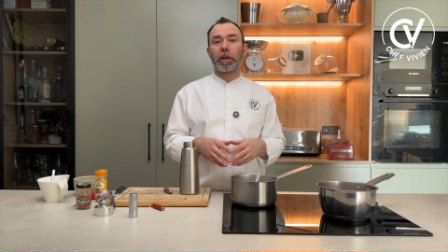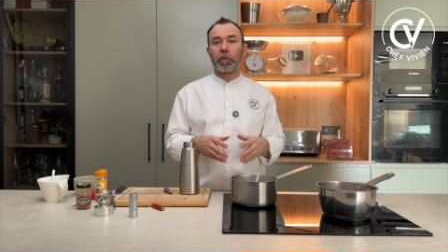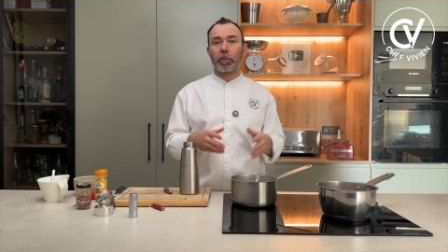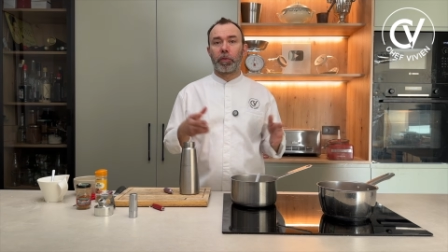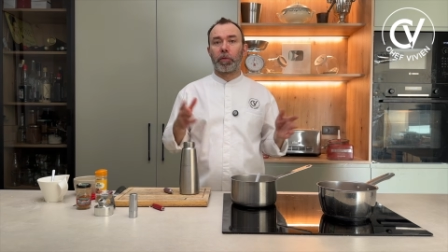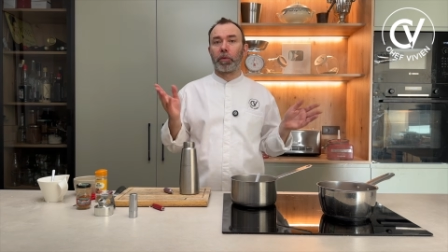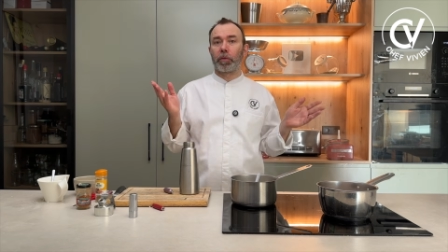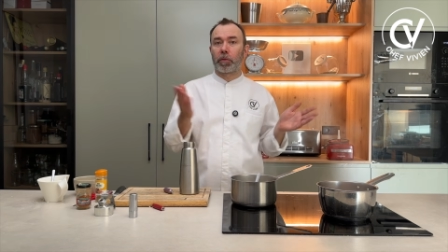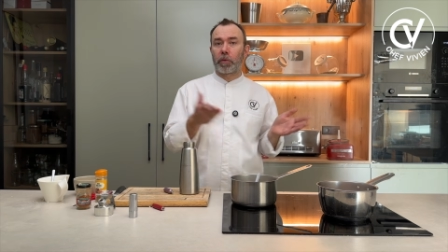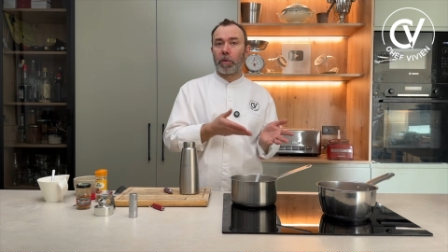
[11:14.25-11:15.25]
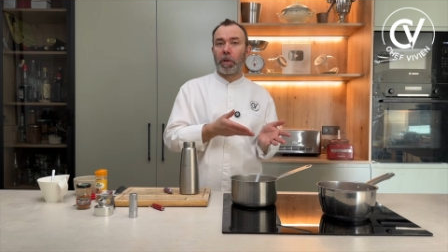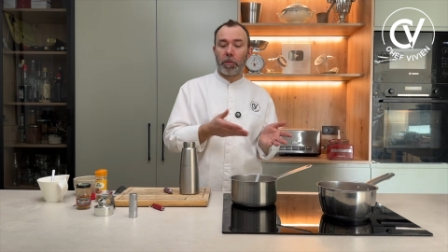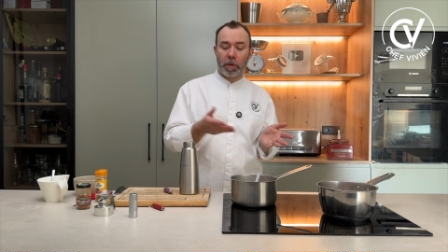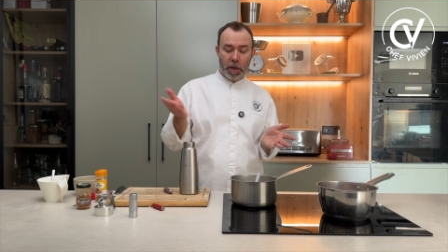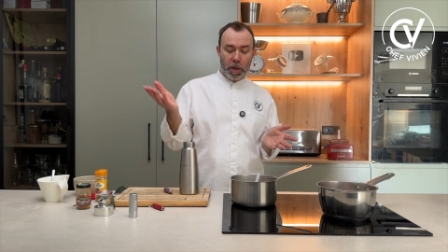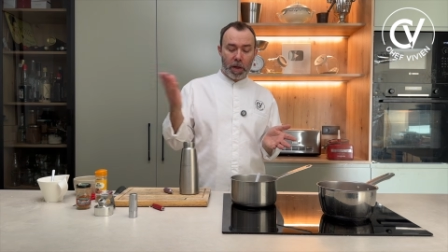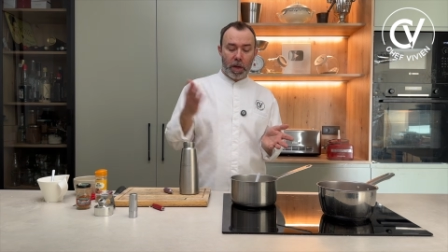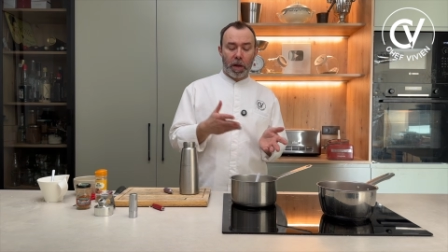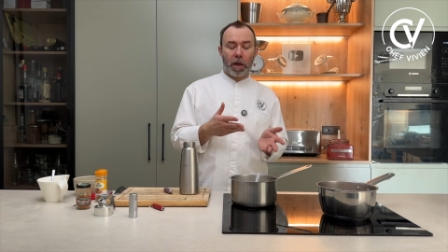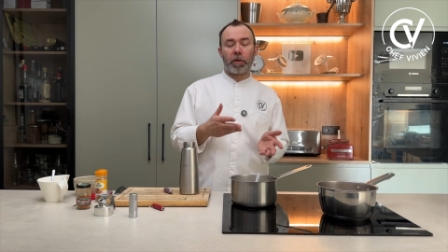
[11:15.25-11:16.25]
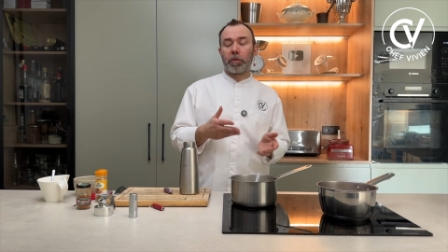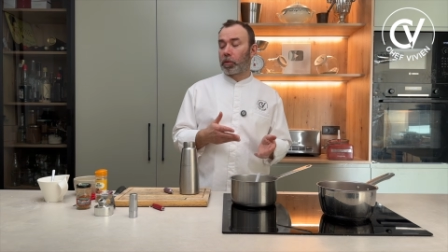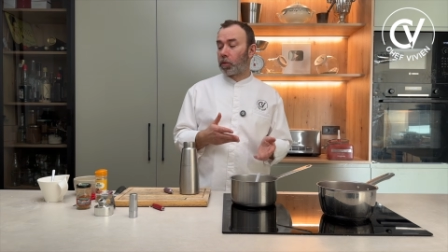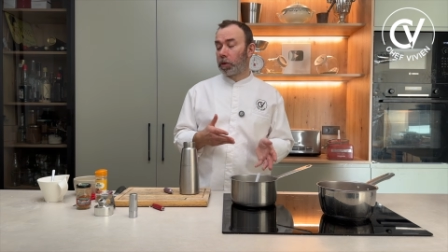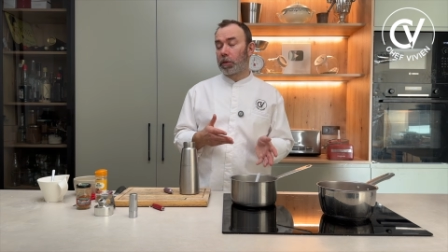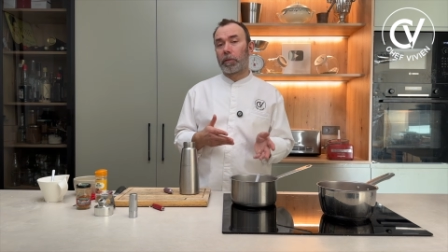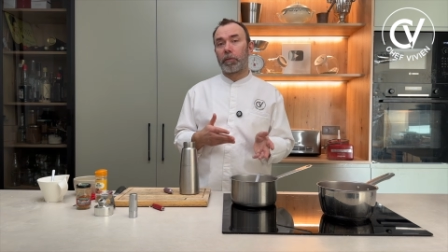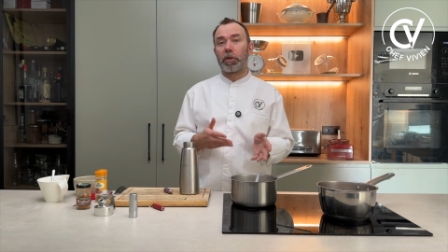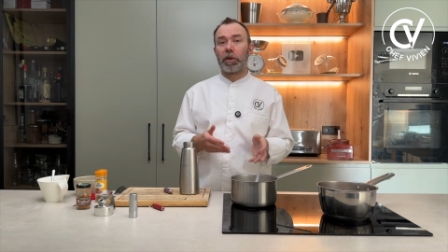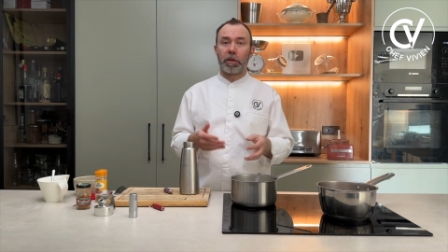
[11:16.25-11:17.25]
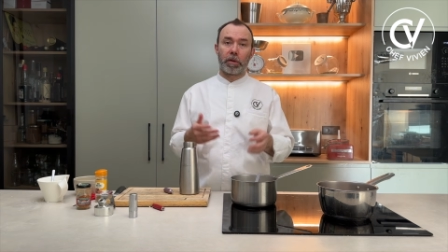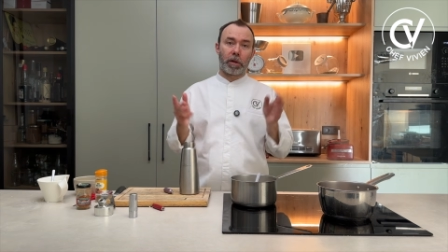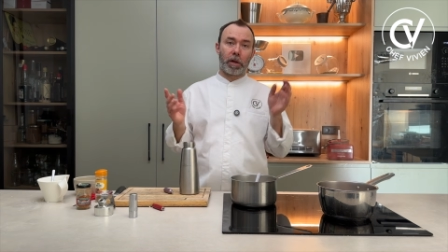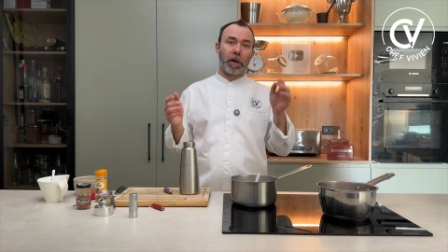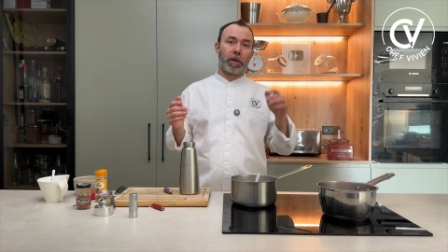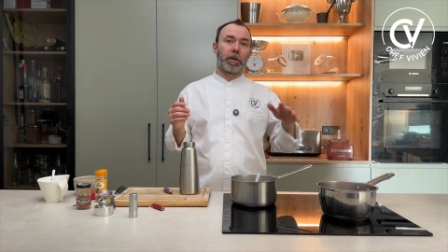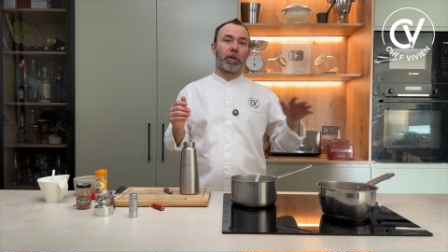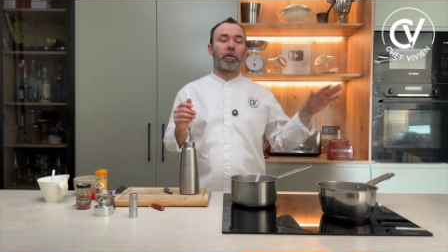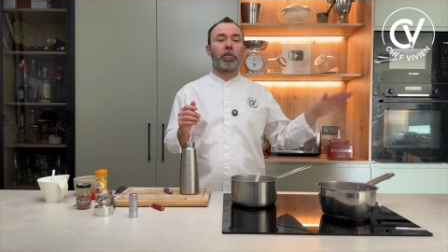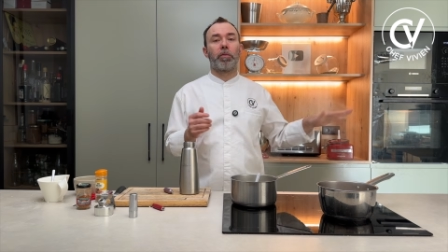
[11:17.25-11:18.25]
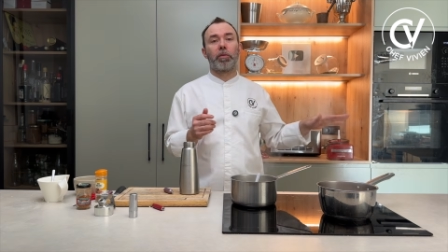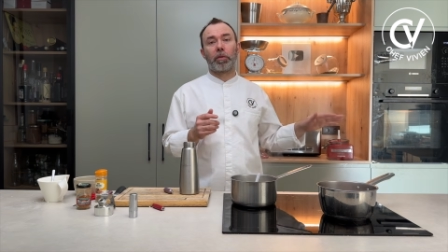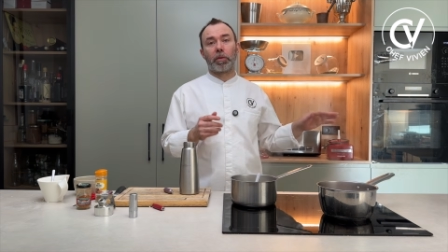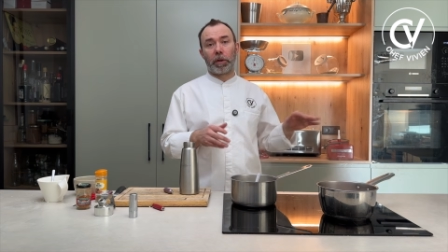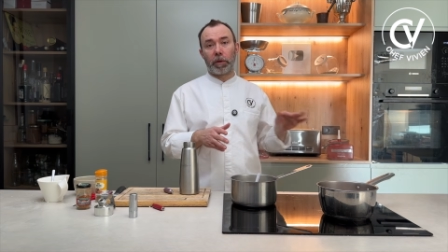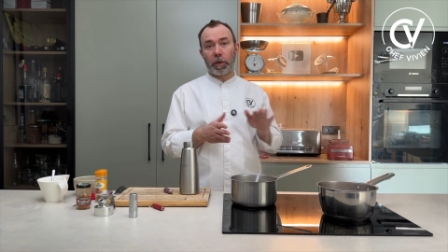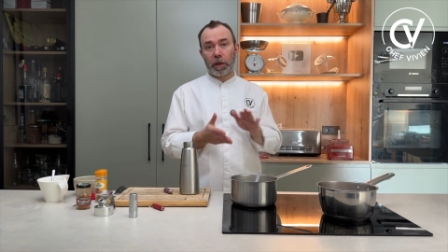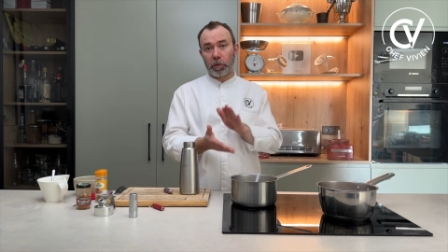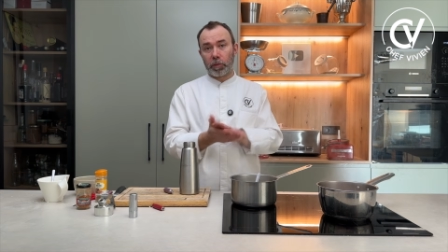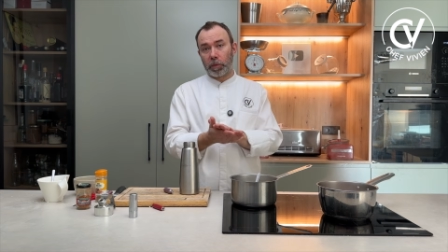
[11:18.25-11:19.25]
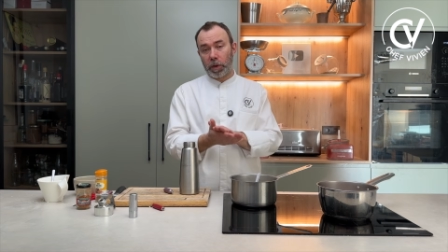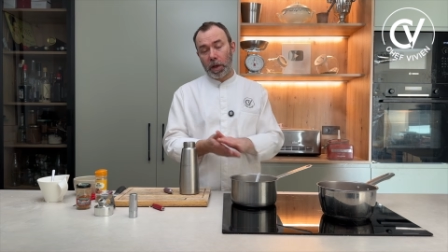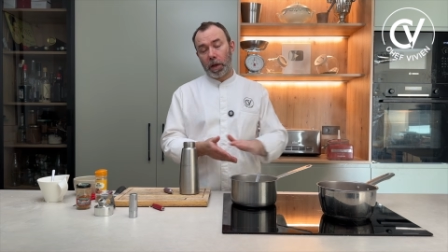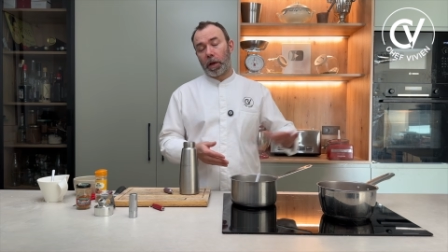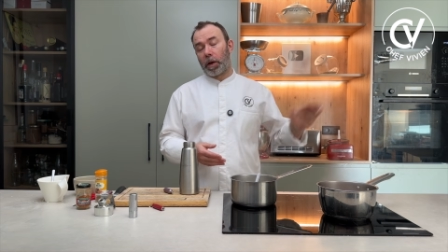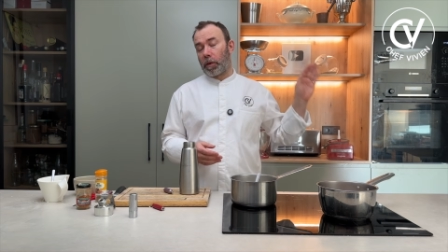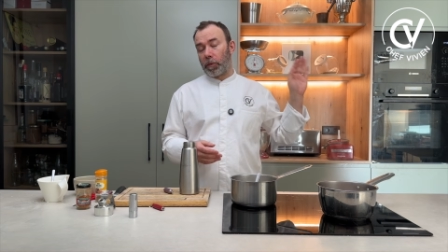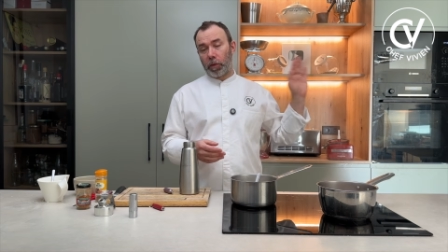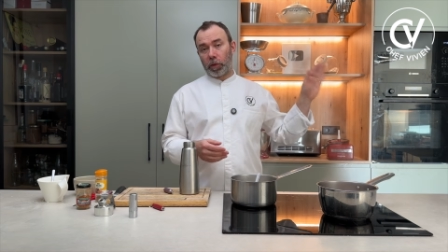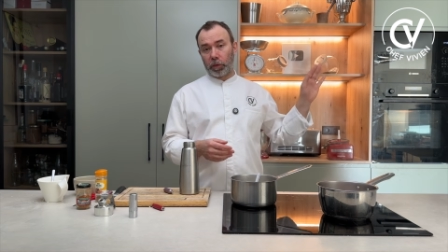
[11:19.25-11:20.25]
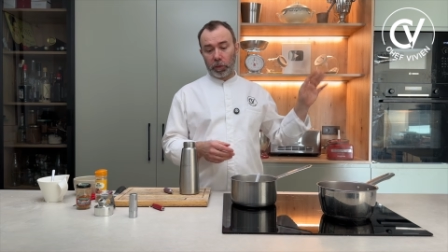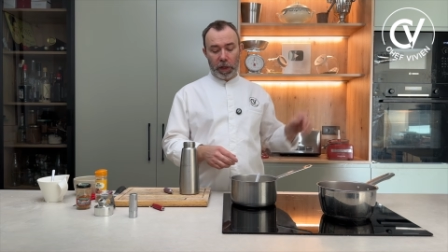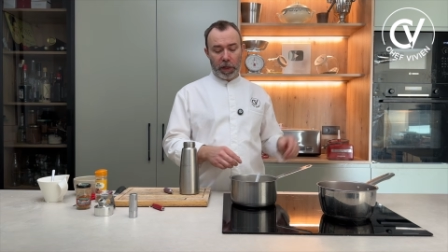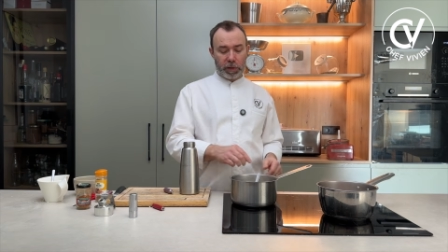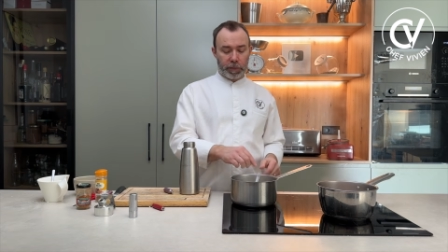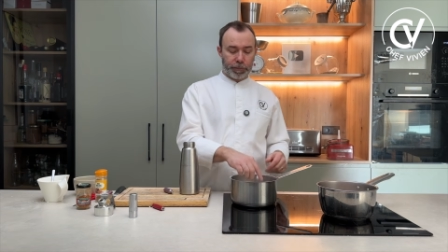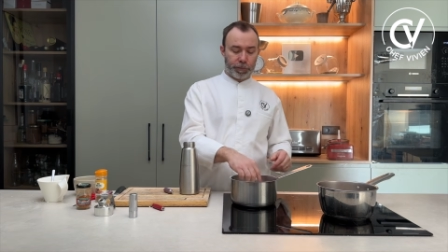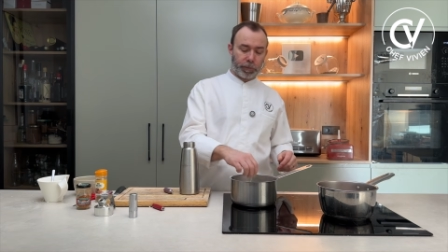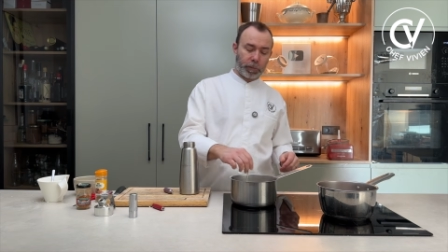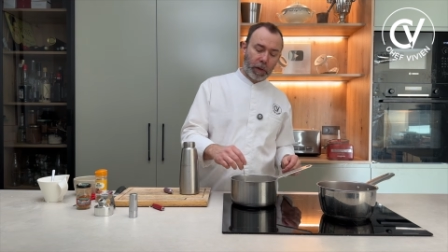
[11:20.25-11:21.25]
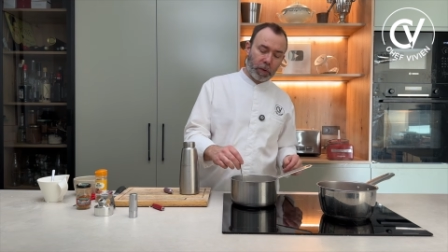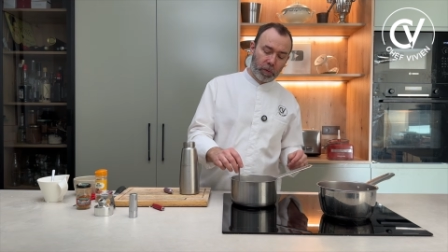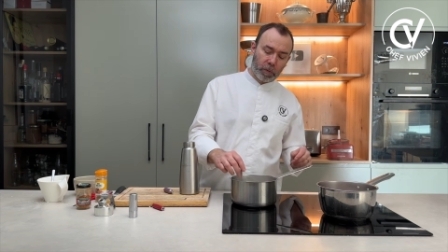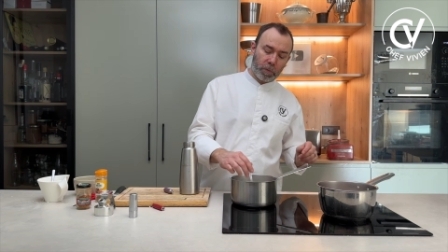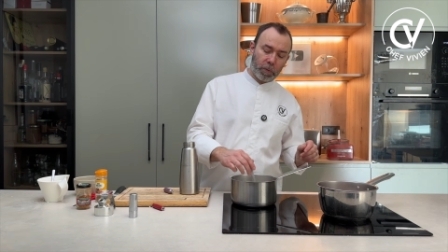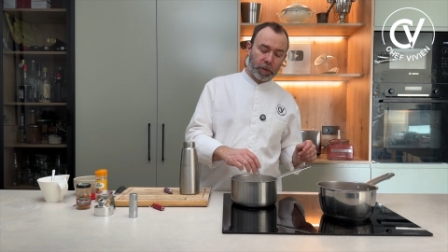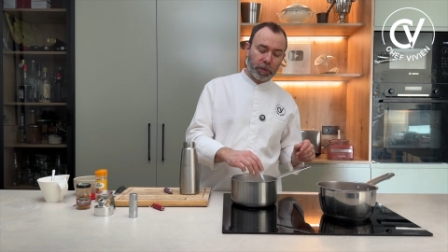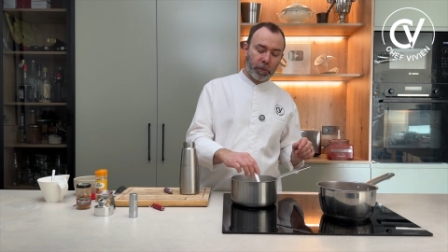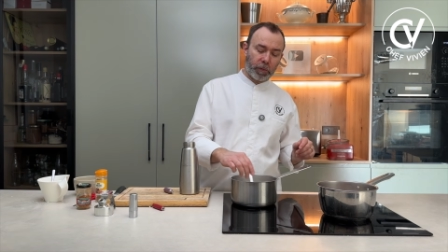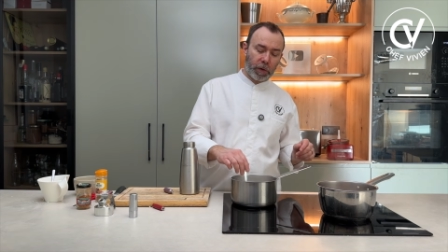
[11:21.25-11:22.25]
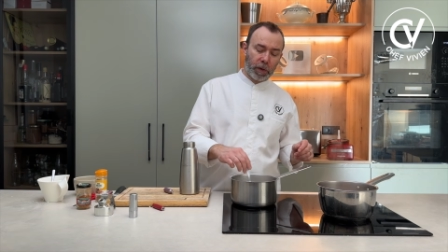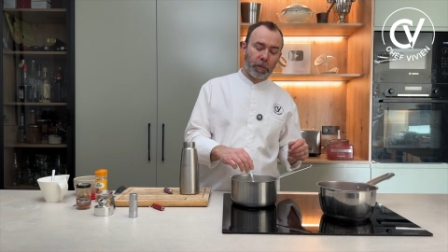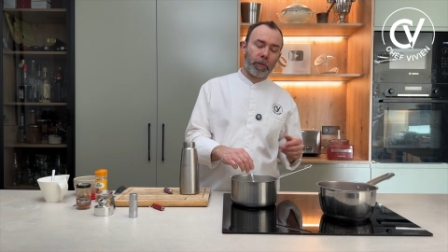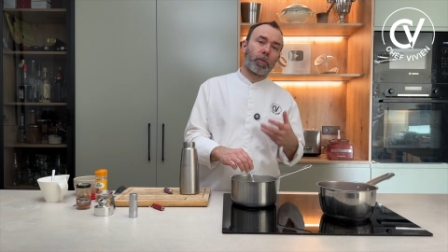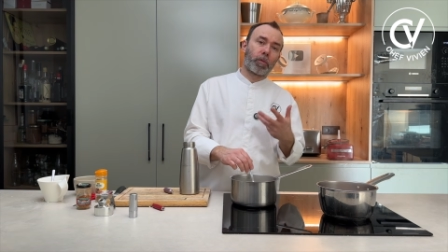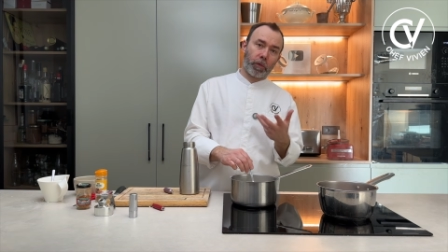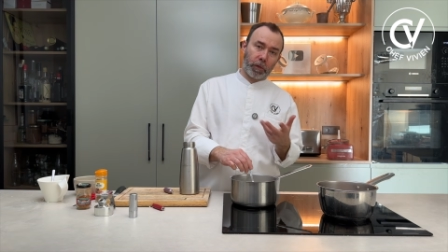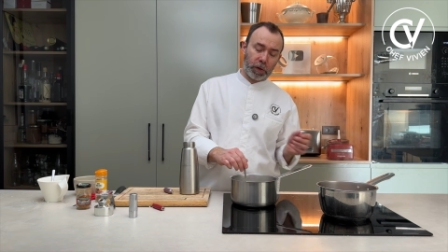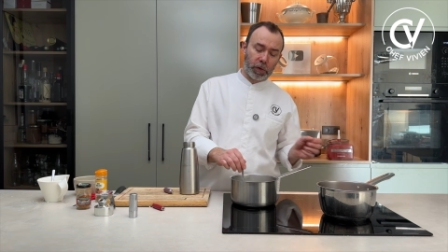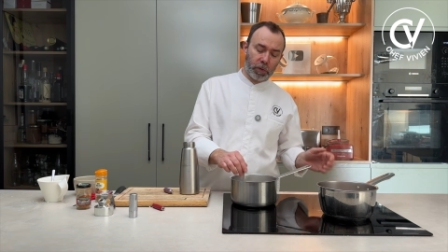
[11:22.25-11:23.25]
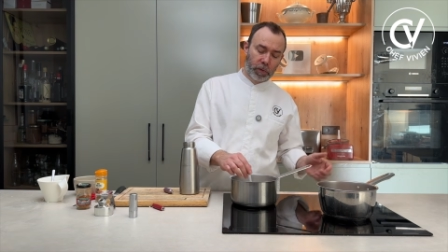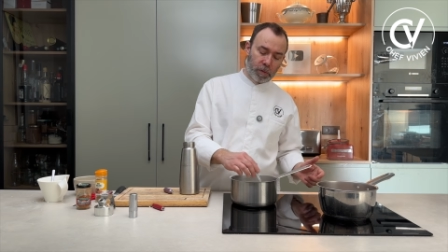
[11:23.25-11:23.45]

You put your cream and your crust of cheese and let it in vacuum for 2 days, and you have something for professional.